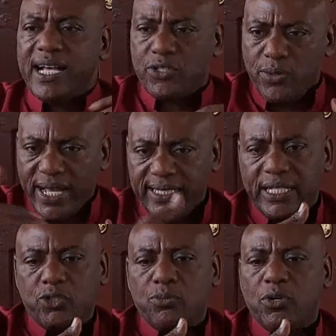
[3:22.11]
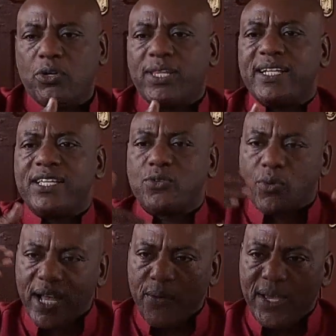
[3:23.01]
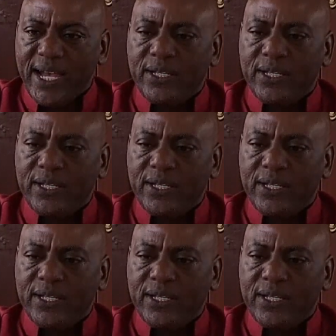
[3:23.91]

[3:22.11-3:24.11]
as you enter tomorrow, that is where we